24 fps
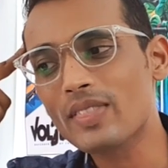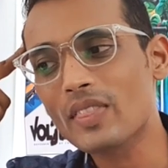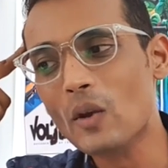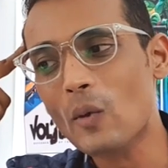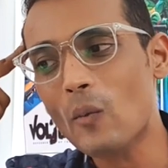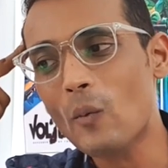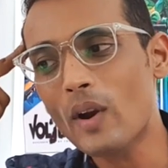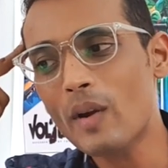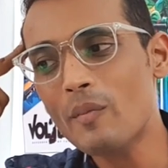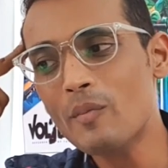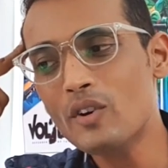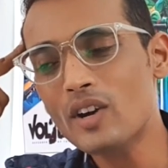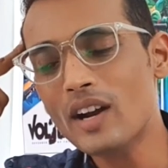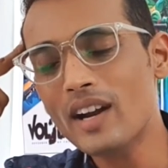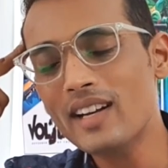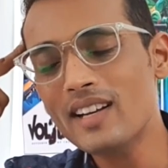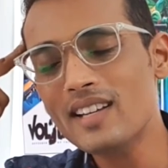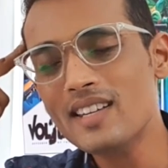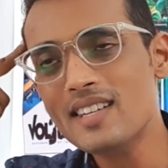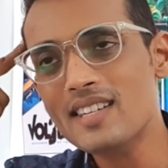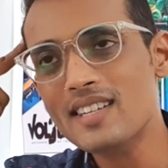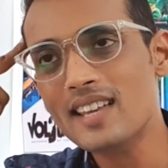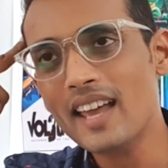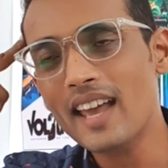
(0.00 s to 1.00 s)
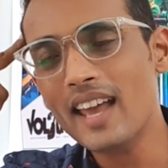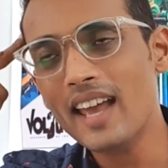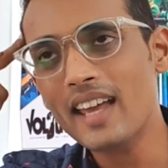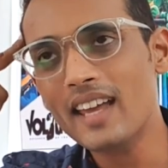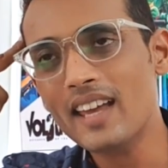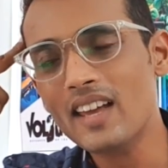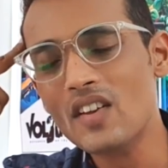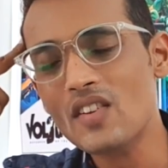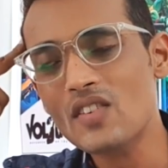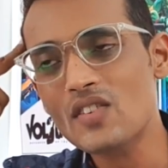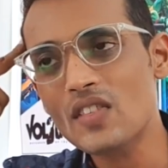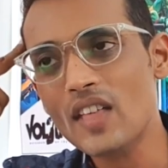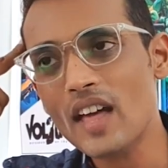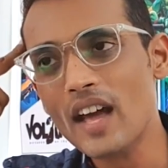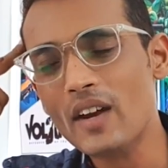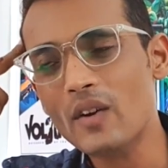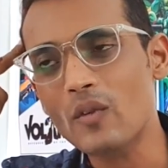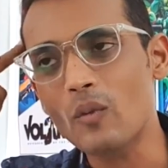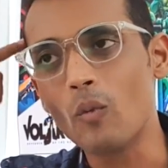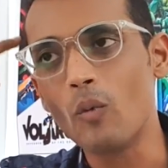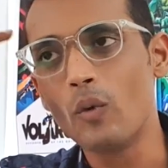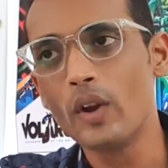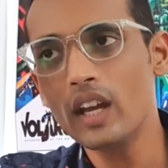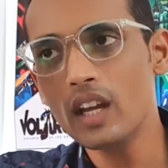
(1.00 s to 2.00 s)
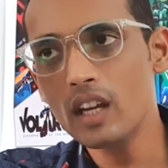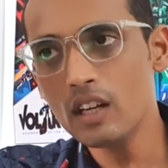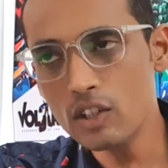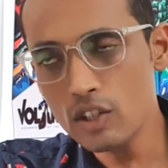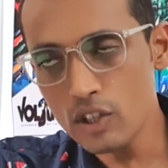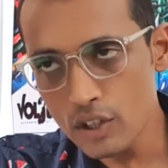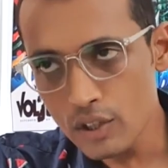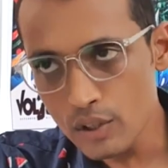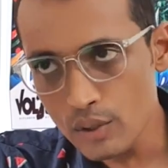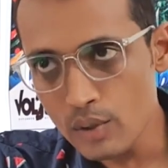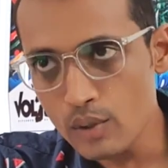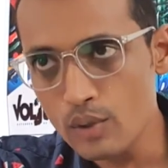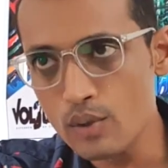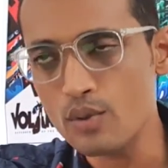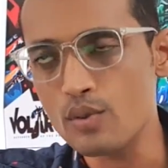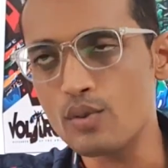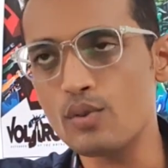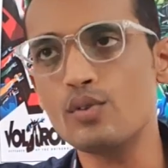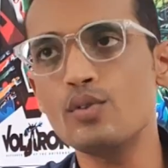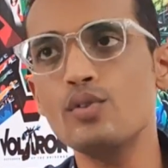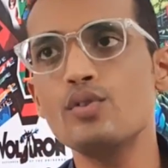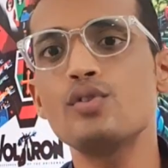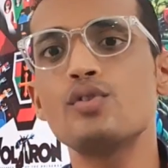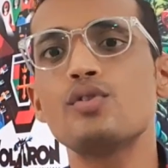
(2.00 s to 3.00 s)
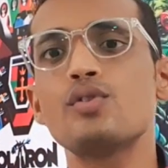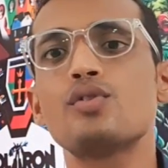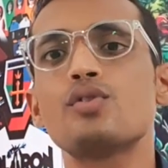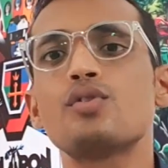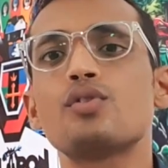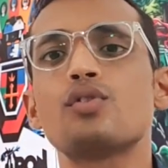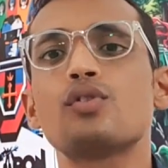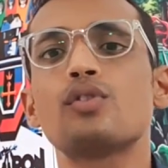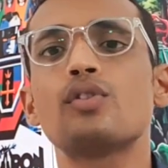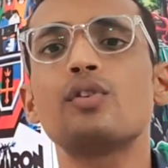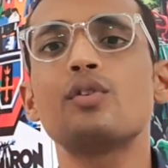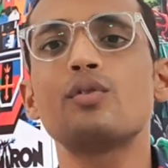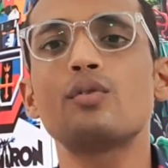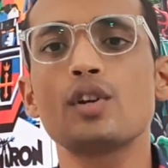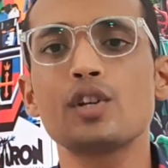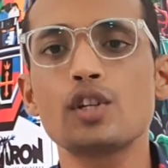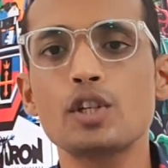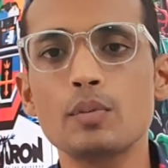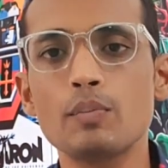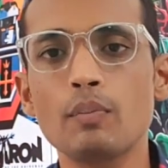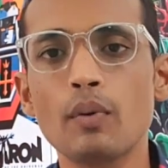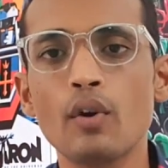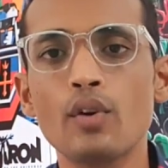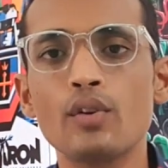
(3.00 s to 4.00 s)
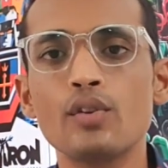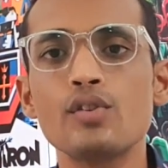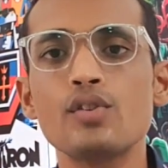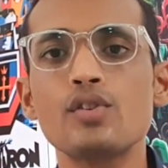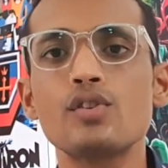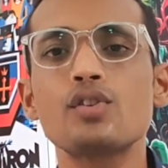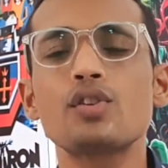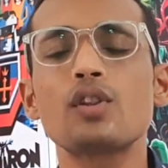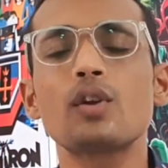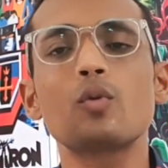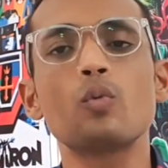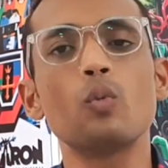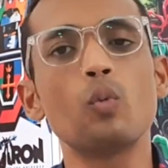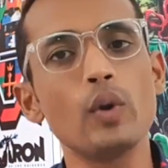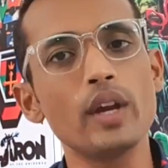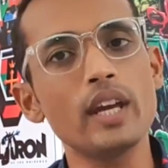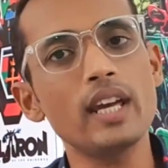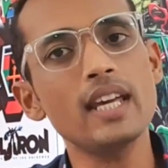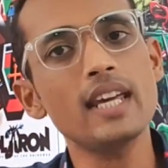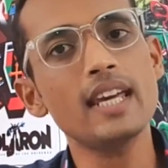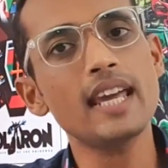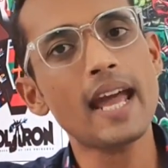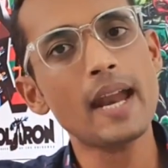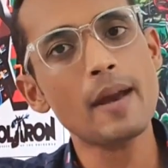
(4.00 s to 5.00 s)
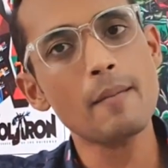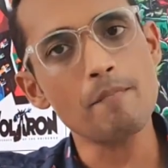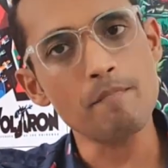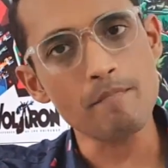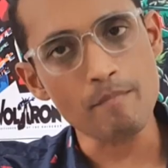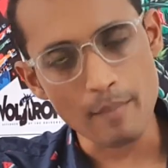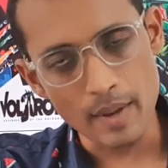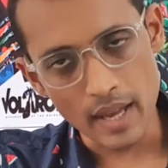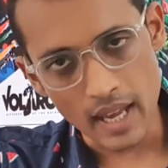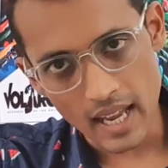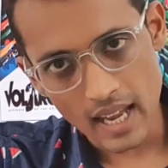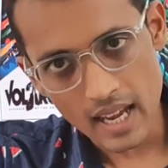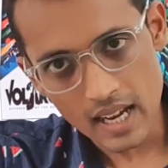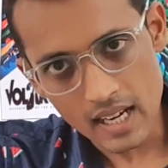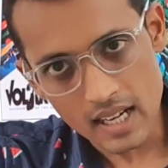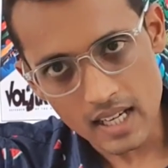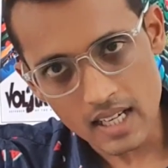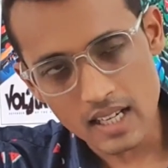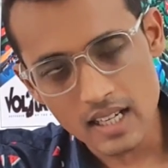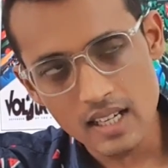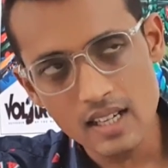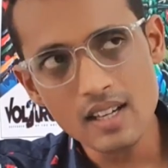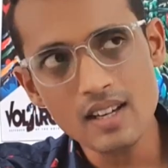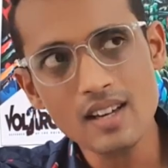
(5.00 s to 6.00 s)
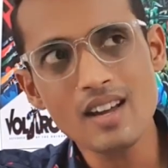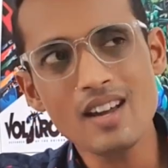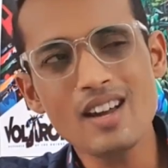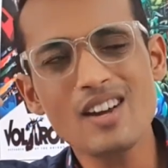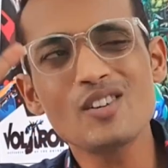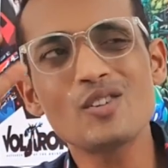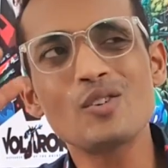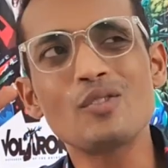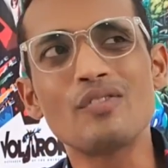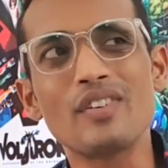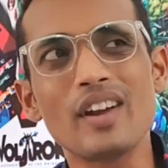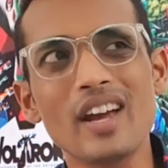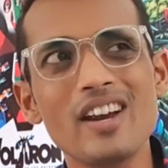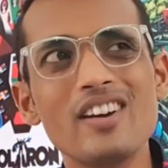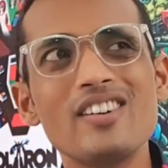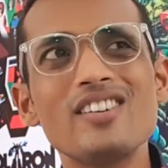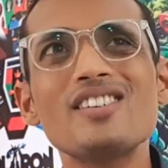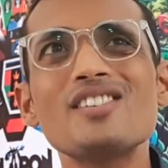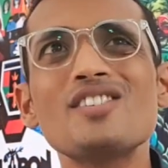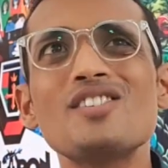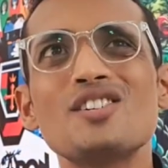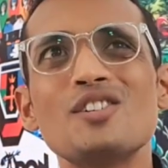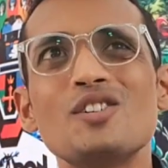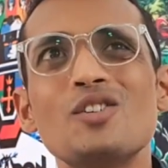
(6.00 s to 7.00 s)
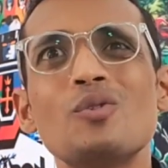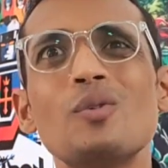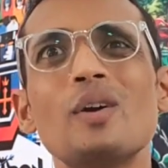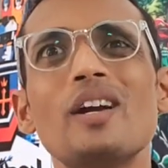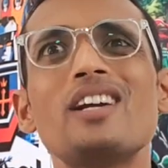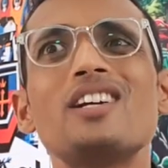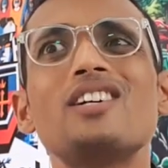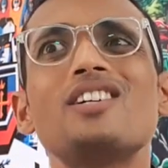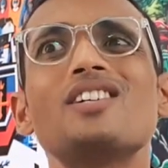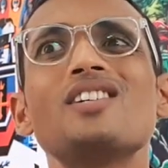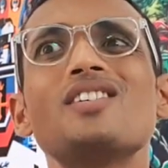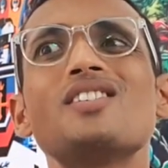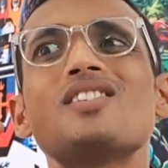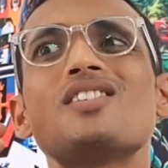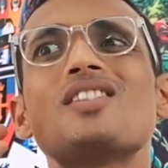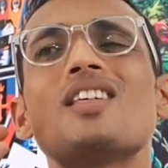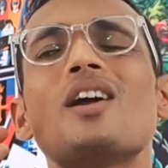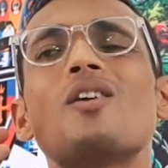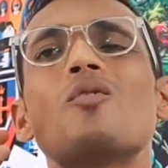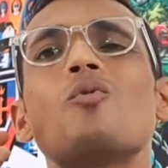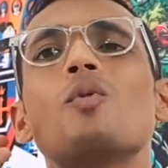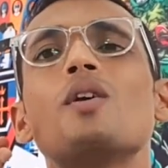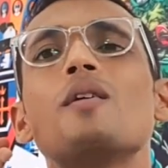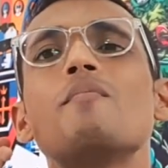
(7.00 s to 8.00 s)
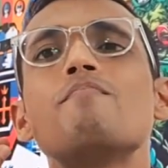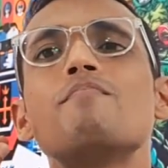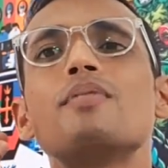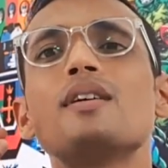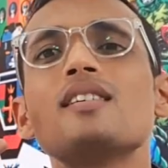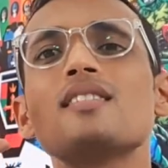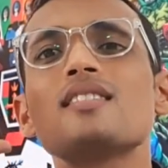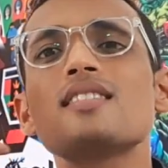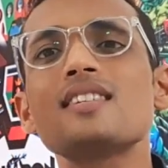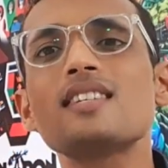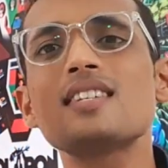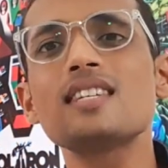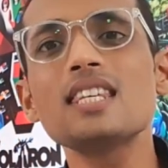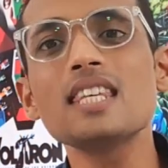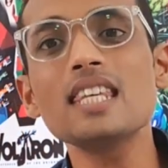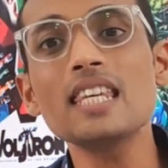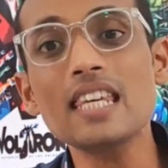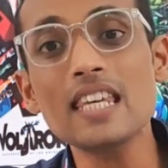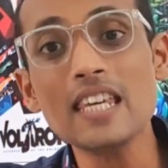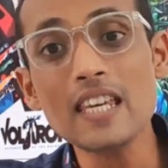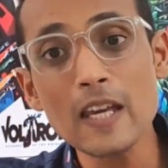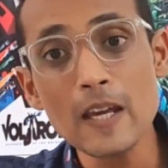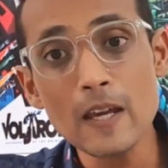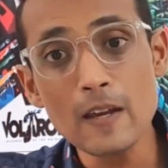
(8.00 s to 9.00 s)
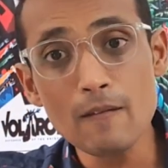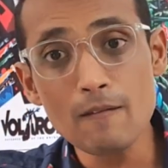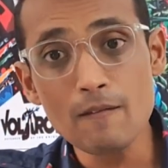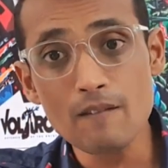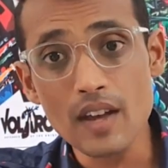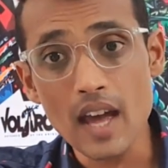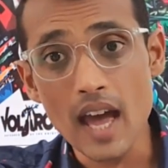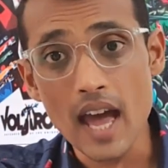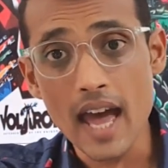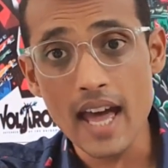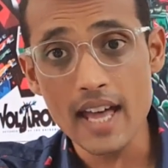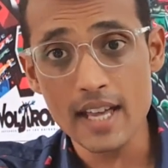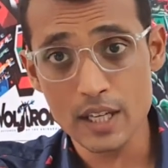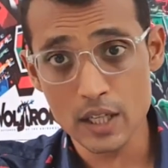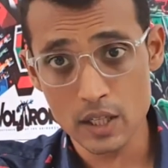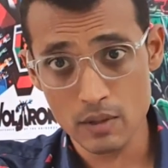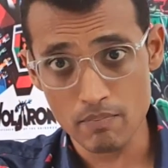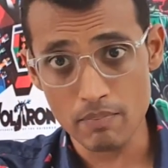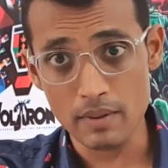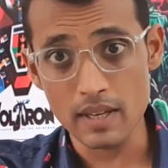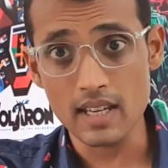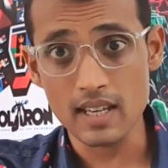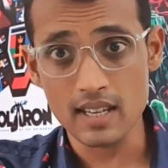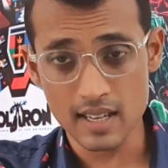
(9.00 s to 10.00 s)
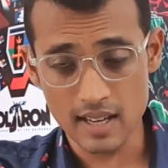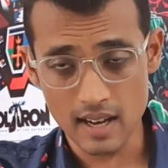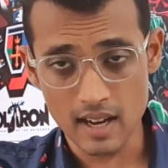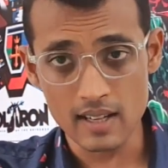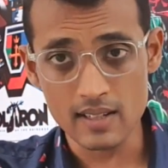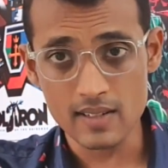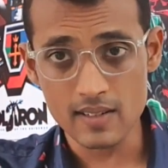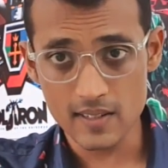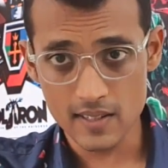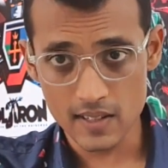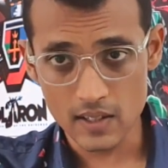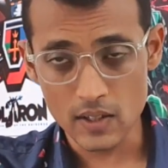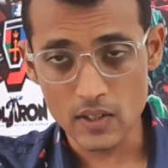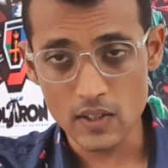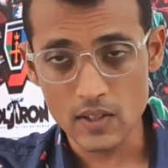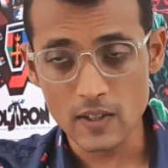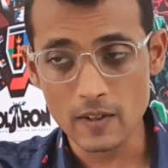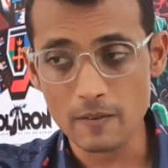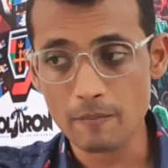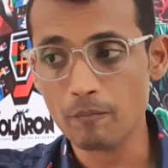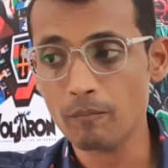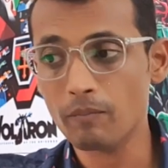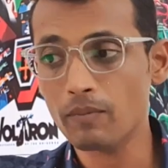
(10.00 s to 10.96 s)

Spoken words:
What I'm trying to say is that we choose the response that we can make to various situations that we perceive as being uncertain.